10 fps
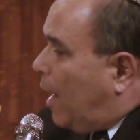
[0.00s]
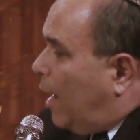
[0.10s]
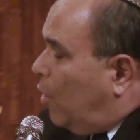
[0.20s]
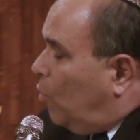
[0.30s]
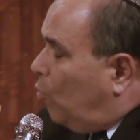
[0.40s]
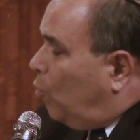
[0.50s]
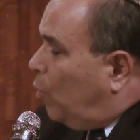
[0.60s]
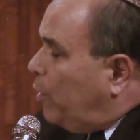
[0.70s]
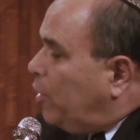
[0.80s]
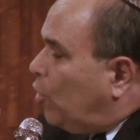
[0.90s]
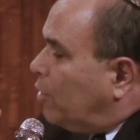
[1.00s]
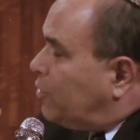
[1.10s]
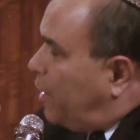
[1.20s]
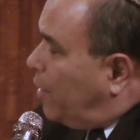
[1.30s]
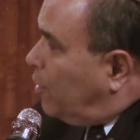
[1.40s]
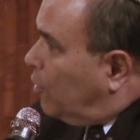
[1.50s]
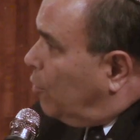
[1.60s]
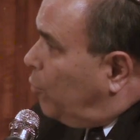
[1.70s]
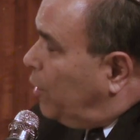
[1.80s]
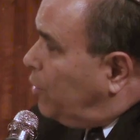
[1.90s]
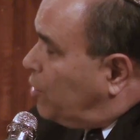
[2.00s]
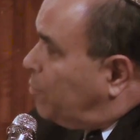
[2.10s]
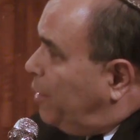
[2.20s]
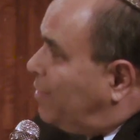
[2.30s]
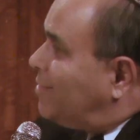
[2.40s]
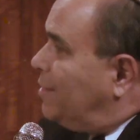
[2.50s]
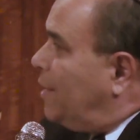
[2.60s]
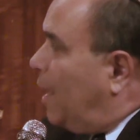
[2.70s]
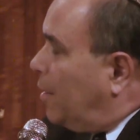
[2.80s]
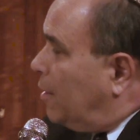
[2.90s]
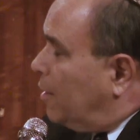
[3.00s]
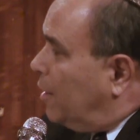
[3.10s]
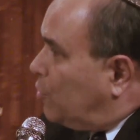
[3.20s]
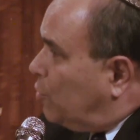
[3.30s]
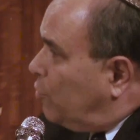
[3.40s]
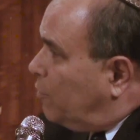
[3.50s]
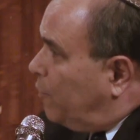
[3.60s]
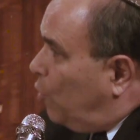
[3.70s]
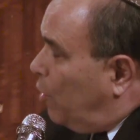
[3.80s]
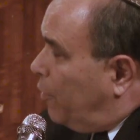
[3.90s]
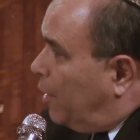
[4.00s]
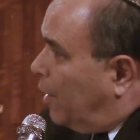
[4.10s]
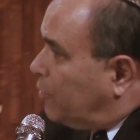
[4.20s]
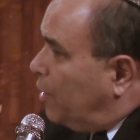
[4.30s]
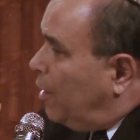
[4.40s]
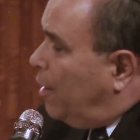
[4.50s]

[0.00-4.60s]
what we call secular really just means not exclusively Orthodox.